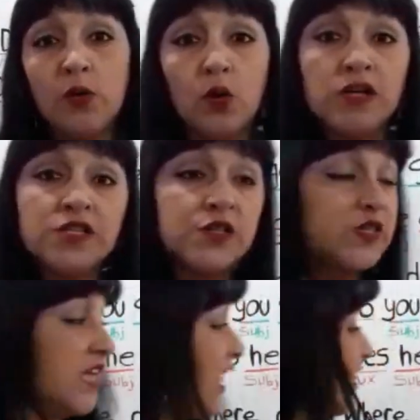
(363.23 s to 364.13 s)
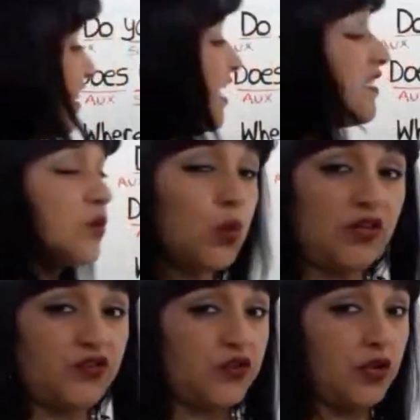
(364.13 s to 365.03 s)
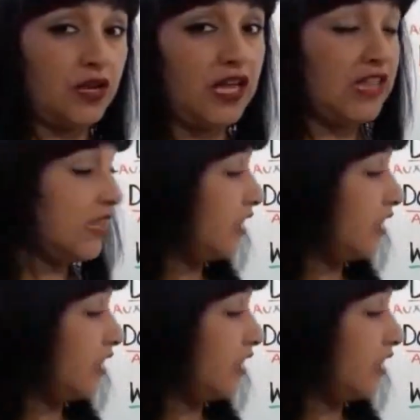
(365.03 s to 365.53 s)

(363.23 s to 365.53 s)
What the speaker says: I want to say this question in